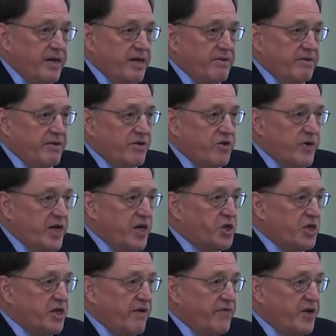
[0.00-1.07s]
in the
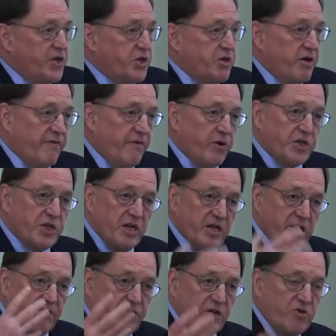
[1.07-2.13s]
tradition of this
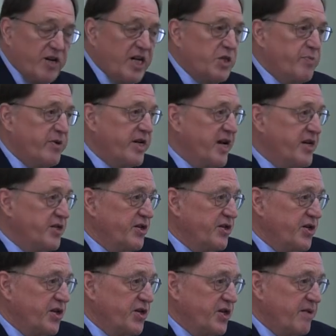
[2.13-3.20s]
university, of the
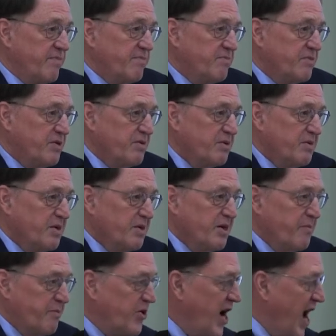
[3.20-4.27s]
transportation system.
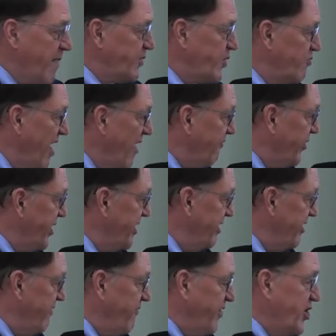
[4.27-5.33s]
Perhaps roughly
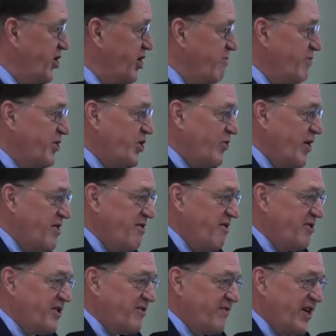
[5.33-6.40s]
the division between
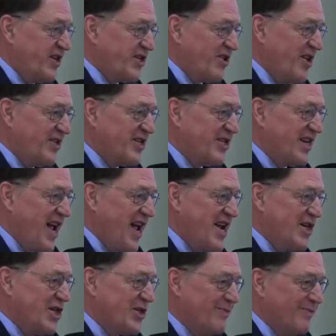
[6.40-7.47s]
those of us on
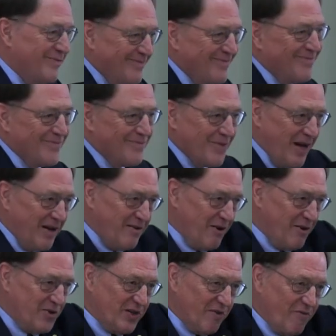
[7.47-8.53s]
stage
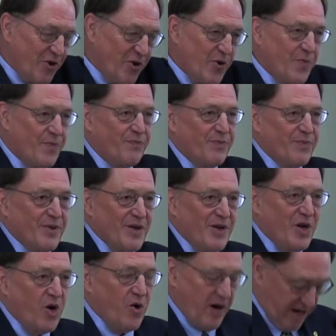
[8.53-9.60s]
and those of you
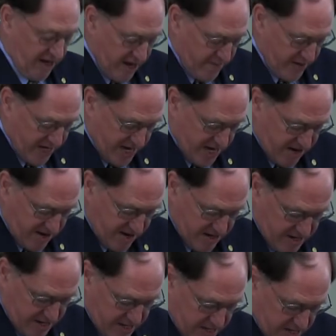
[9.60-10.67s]
who are coming
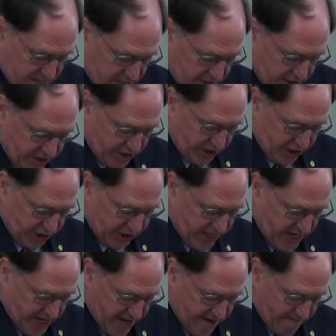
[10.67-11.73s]
here to
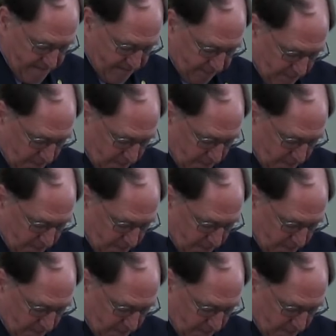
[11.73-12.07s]
study.